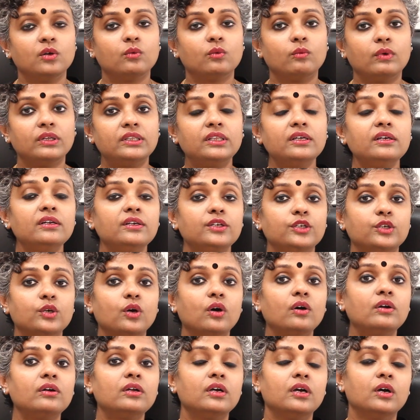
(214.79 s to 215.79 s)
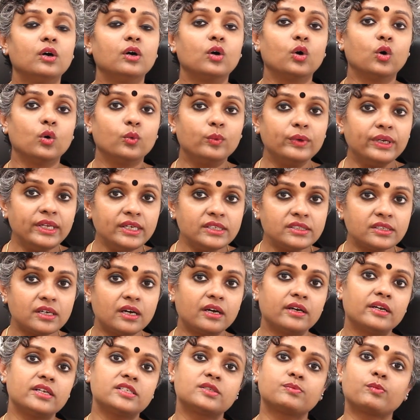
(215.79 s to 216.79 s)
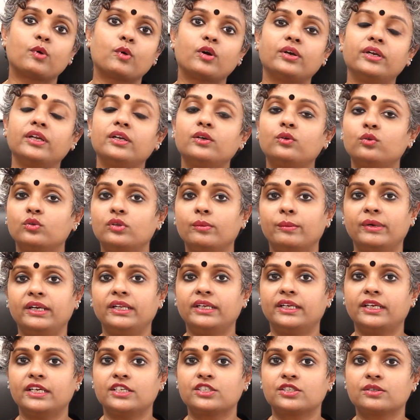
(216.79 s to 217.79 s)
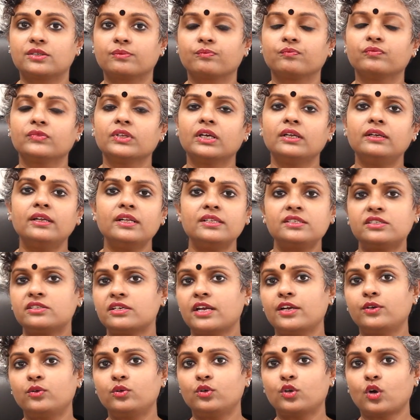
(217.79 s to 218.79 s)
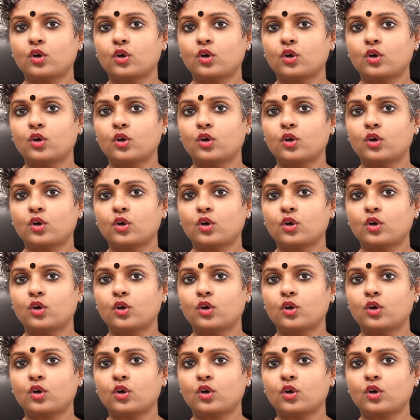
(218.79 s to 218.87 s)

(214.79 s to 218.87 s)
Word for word: whether your ovaries are responding to the medication. Let's try to